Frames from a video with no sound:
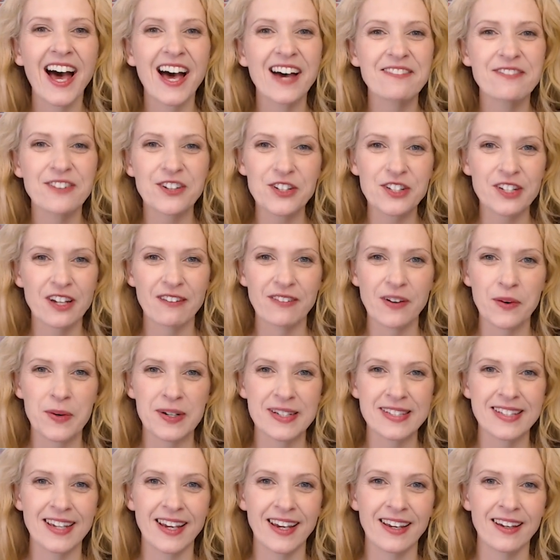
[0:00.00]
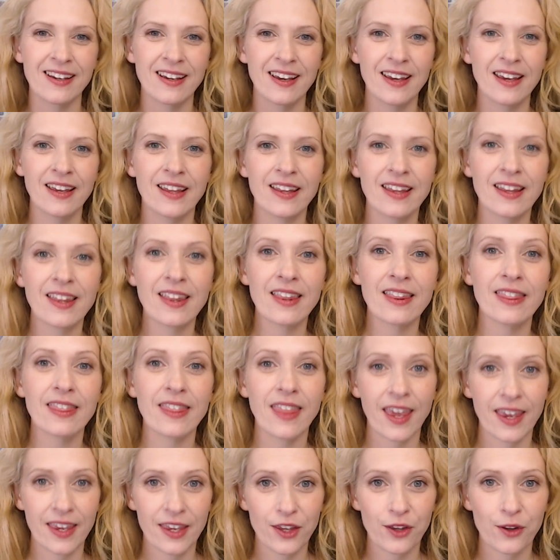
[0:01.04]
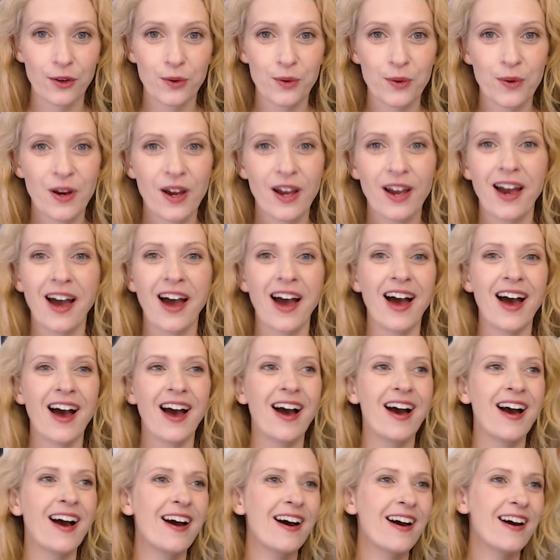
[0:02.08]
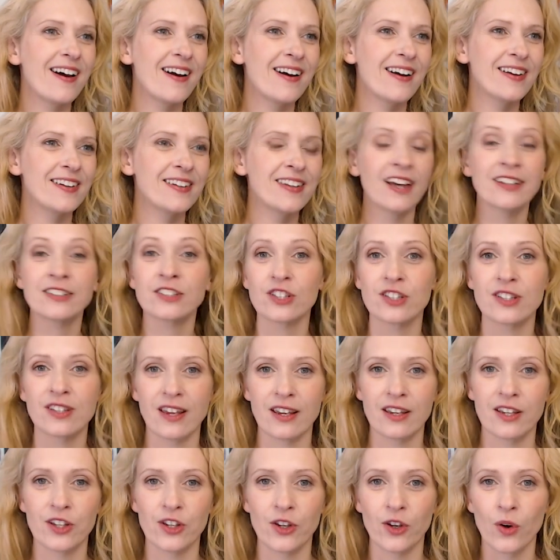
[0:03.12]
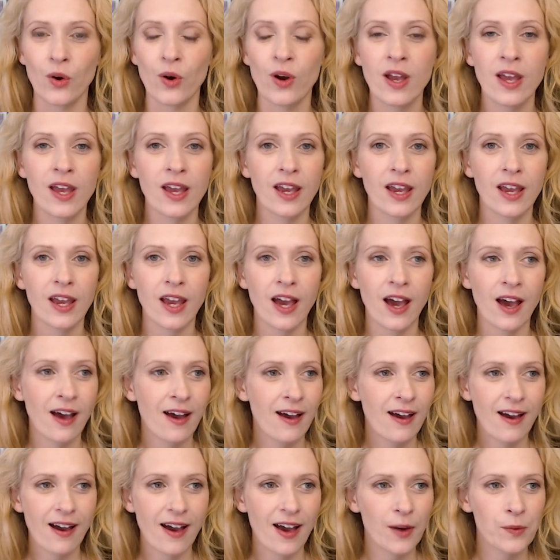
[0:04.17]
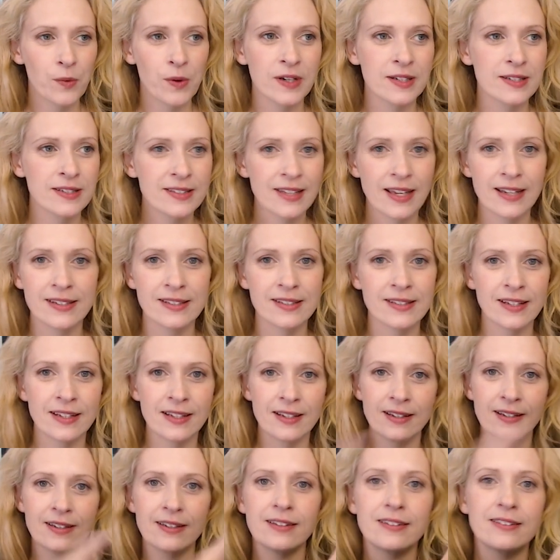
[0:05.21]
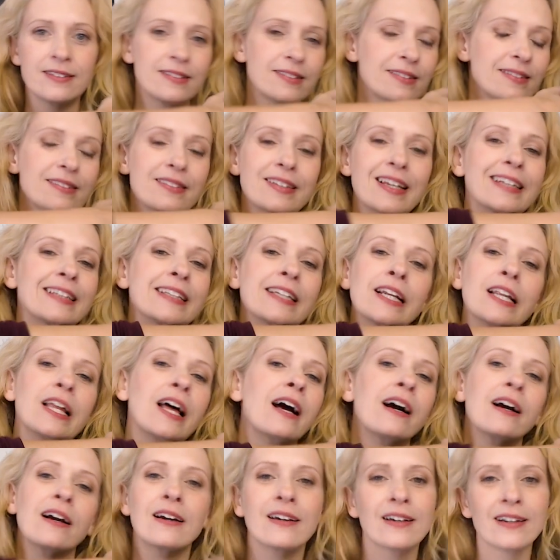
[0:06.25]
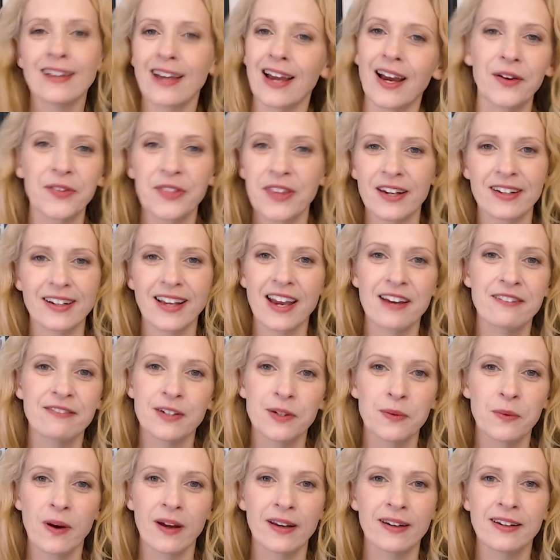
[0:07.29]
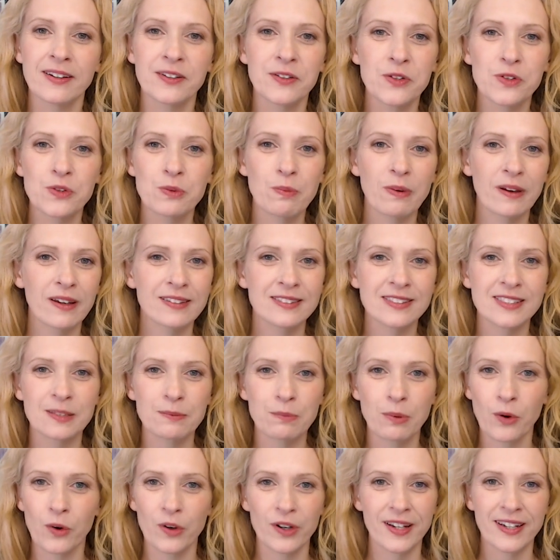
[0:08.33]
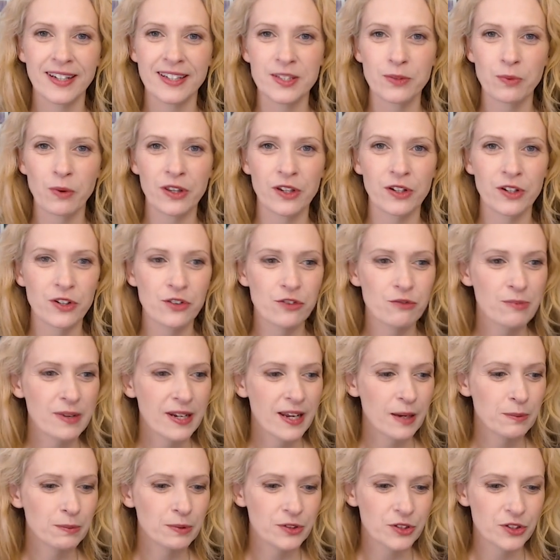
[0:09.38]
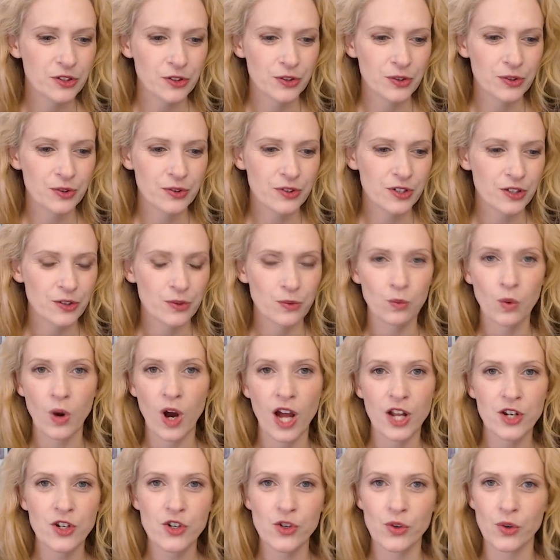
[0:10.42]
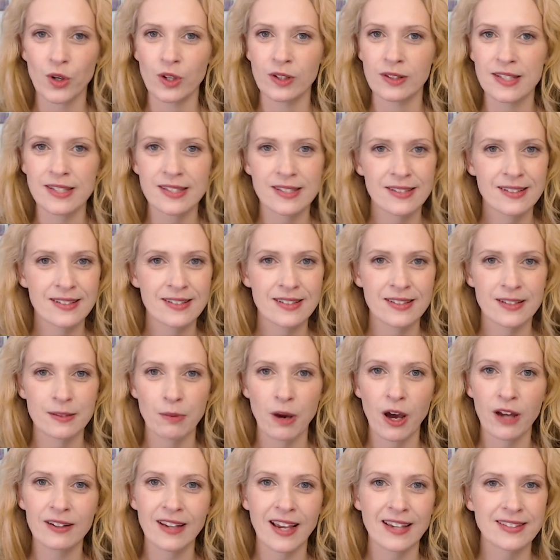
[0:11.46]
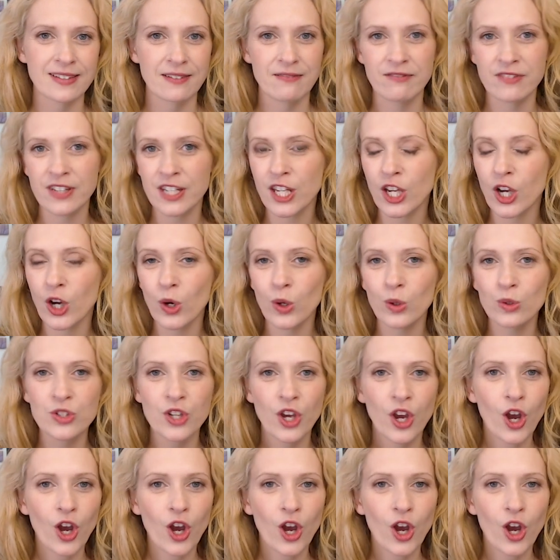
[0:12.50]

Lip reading: First off, I want to say thank you. Not just thank you, I want to send a little hug out there to everyone who's been supporting us, whether you've been able to just watch or listen to the podcasts and videos,